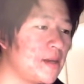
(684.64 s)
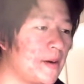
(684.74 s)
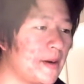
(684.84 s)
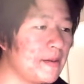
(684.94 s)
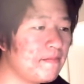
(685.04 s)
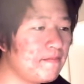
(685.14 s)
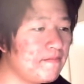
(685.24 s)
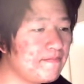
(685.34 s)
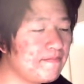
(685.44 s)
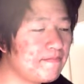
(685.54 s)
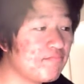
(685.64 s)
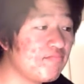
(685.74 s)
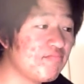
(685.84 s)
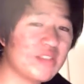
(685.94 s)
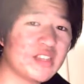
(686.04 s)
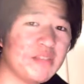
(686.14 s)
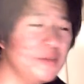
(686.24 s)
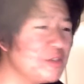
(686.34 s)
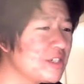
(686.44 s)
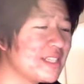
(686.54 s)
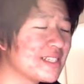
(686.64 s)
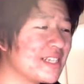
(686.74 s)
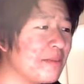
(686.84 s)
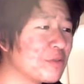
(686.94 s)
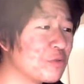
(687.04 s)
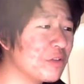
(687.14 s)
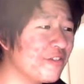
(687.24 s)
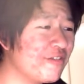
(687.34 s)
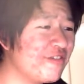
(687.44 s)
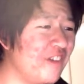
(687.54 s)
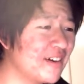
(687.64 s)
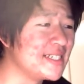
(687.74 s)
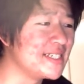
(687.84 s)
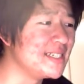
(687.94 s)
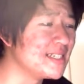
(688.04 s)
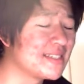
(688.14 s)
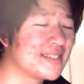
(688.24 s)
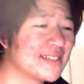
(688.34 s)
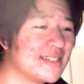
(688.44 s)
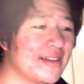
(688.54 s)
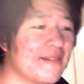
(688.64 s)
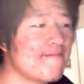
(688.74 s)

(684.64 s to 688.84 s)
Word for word: Alright. Music in this game is really funky. It's just like